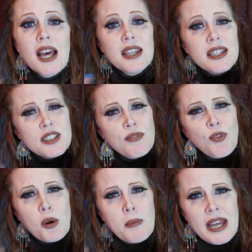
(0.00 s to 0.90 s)
This
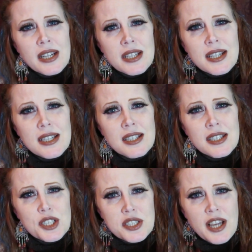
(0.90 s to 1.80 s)
formatted it
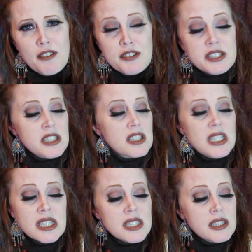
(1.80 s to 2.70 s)
itself. It did it
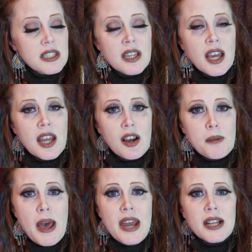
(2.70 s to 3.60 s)
easily and
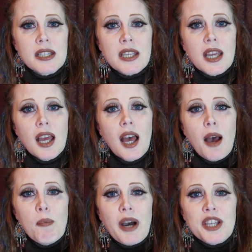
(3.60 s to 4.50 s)
automatically,
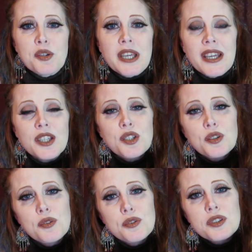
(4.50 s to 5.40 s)
but you can't
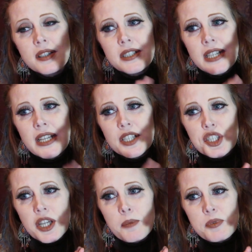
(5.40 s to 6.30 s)
use the data
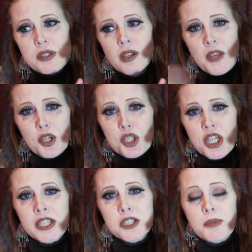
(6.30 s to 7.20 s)
chips
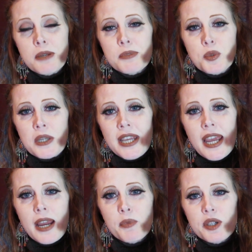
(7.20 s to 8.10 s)
interchangeably between
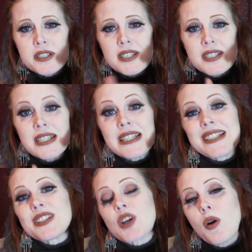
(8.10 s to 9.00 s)
cameras. This needs
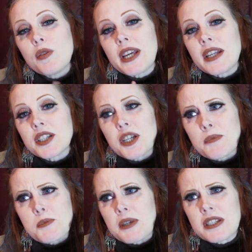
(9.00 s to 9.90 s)
its own data
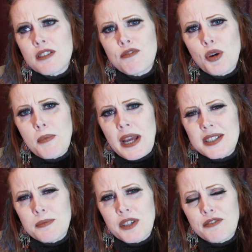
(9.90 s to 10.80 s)
chips because it formats
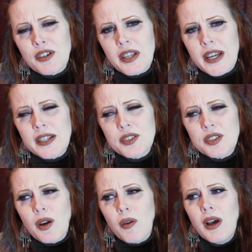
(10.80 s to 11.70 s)
them differently.
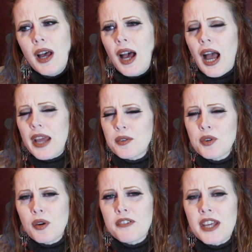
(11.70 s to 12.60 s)
So I don't
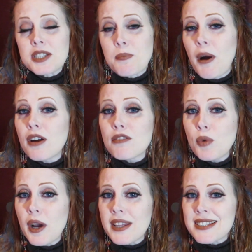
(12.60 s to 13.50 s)
know if that's part of
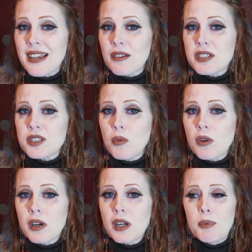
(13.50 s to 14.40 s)
why the sound doesn't
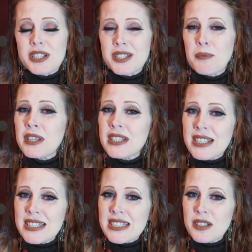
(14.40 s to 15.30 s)
work, but it's something to
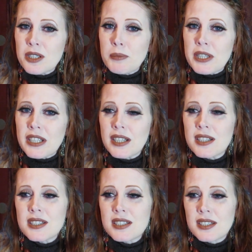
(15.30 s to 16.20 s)
consider
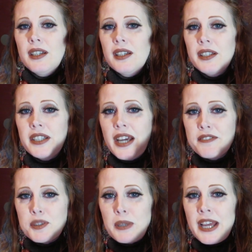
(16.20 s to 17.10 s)
because you have
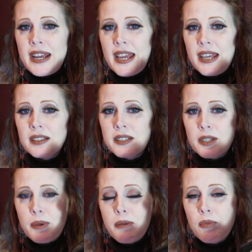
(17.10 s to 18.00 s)
to plan ahead a little bit